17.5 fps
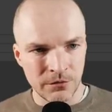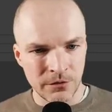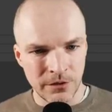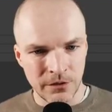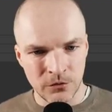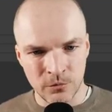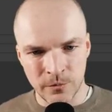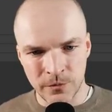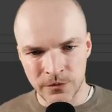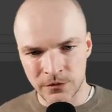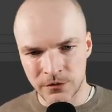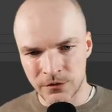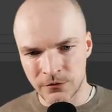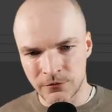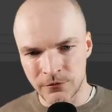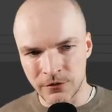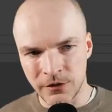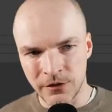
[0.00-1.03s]
I open the
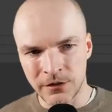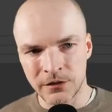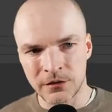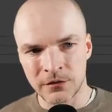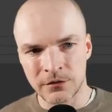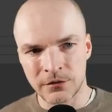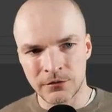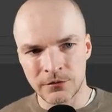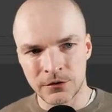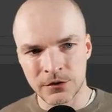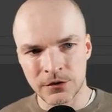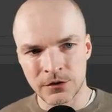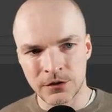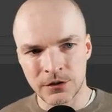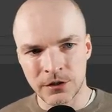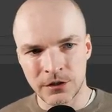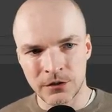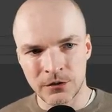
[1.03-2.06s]
file, the first
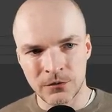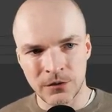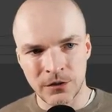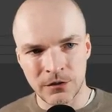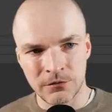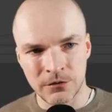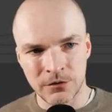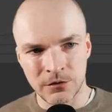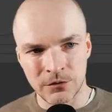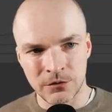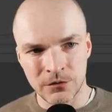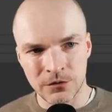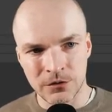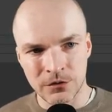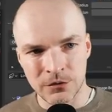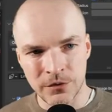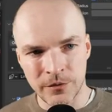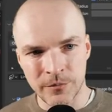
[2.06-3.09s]
thing I do, I have to go to
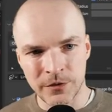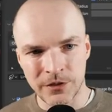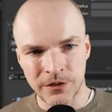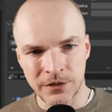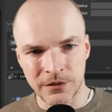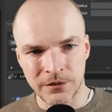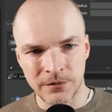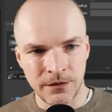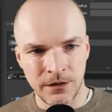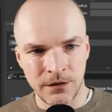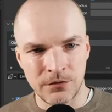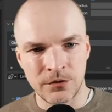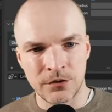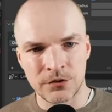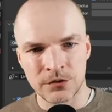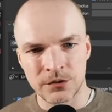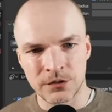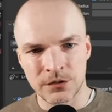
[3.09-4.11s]
scripting, and
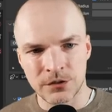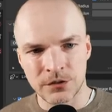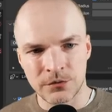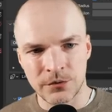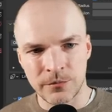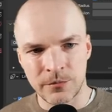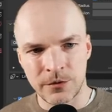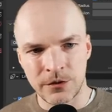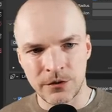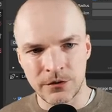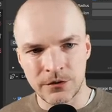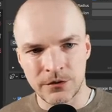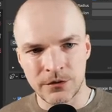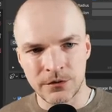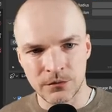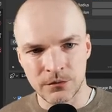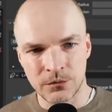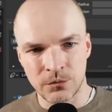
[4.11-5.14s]
there's this script
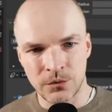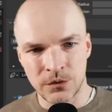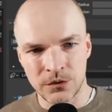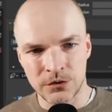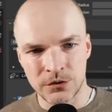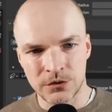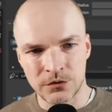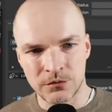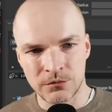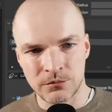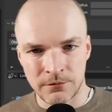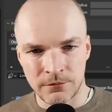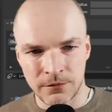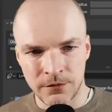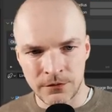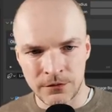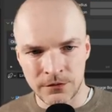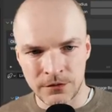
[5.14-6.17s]
here, which
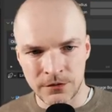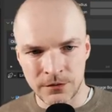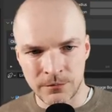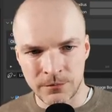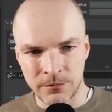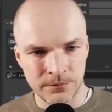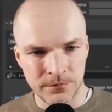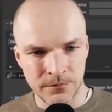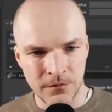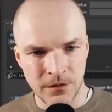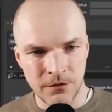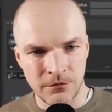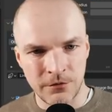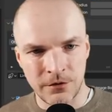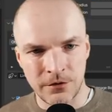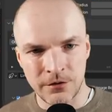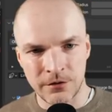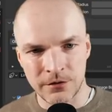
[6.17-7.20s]
fires up
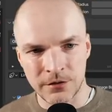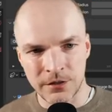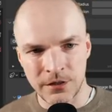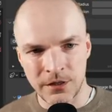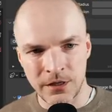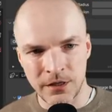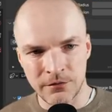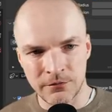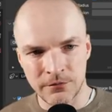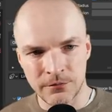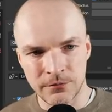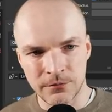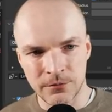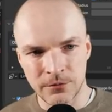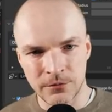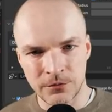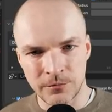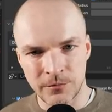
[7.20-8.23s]
everything that I have
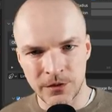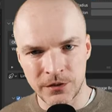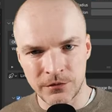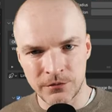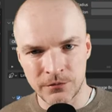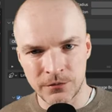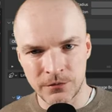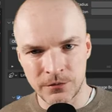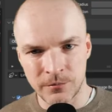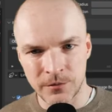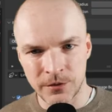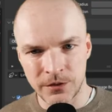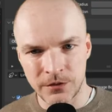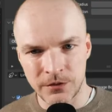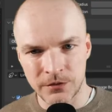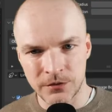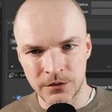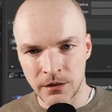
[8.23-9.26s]
automated for the
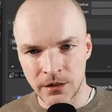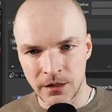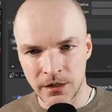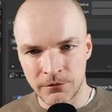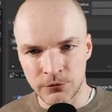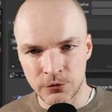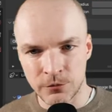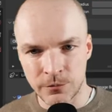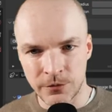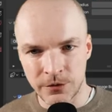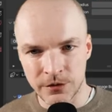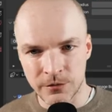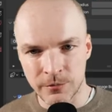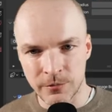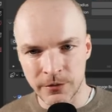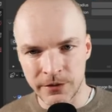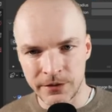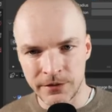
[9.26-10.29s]
Blender. So I have to press
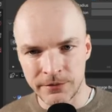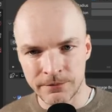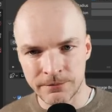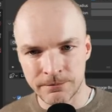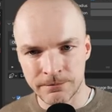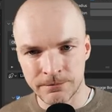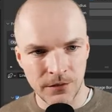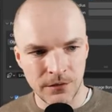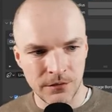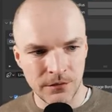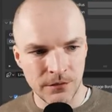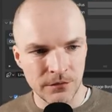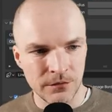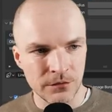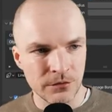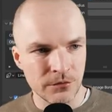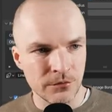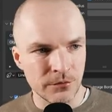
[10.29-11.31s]
play, and then
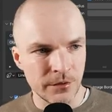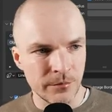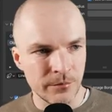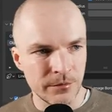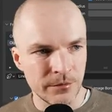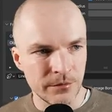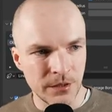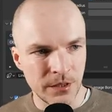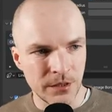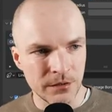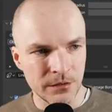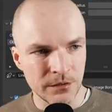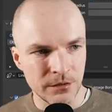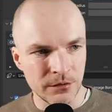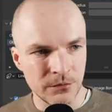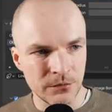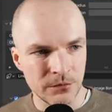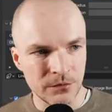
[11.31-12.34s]
the script
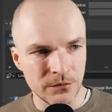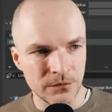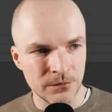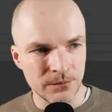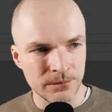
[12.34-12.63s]
executes.